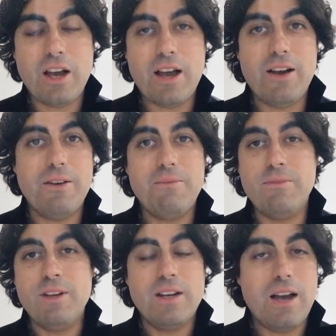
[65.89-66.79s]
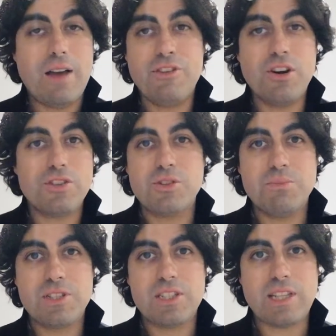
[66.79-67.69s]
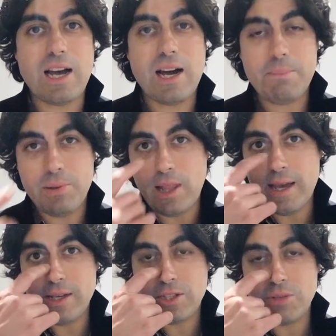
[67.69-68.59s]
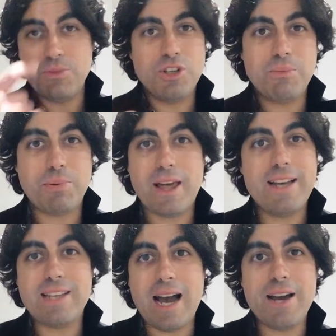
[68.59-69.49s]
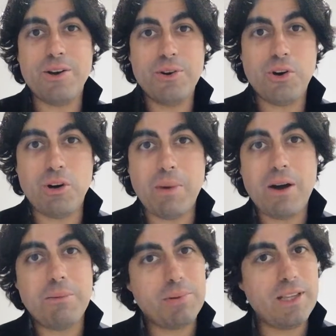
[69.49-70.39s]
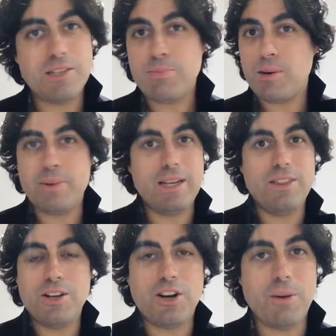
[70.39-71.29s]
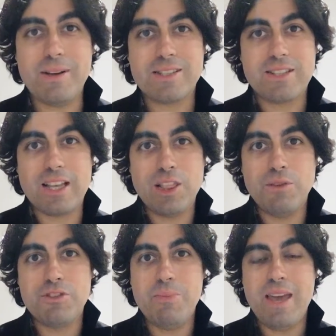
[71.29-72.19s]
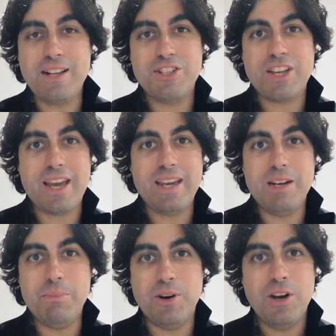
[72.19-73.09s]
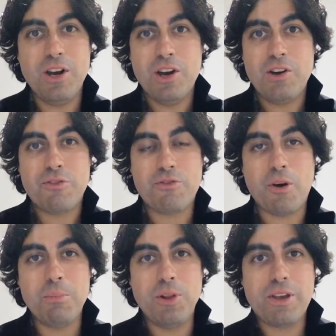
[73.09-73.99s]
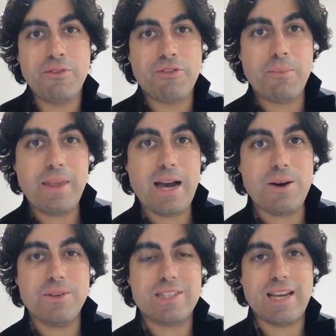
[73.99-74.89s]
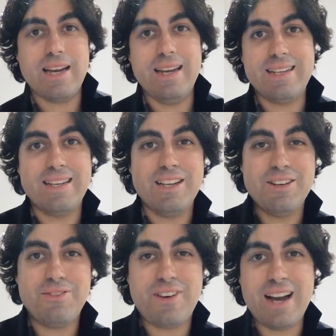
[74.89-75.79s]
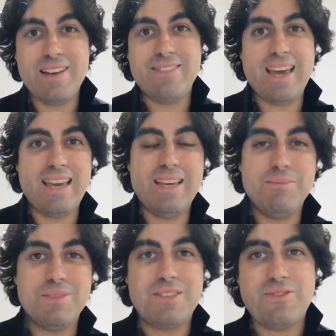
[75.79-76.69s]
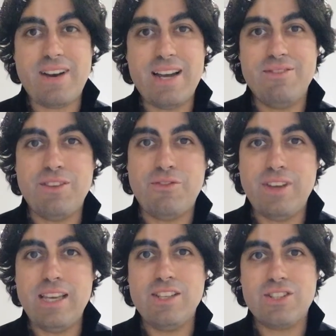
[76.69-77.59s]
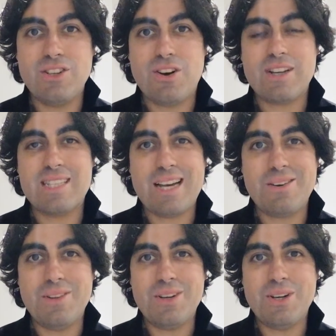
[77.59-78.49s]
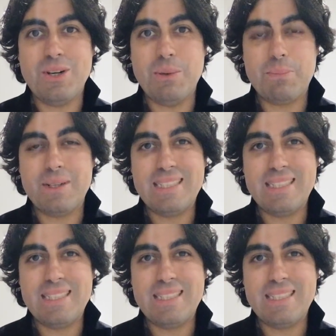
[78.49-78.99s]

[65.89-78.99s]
Um, have you got some star players, some young players that I don't know about? Please pop it in the comments because I'd love to be educated. But from looking from the outside, five games, five defeats, knocked out of the cup.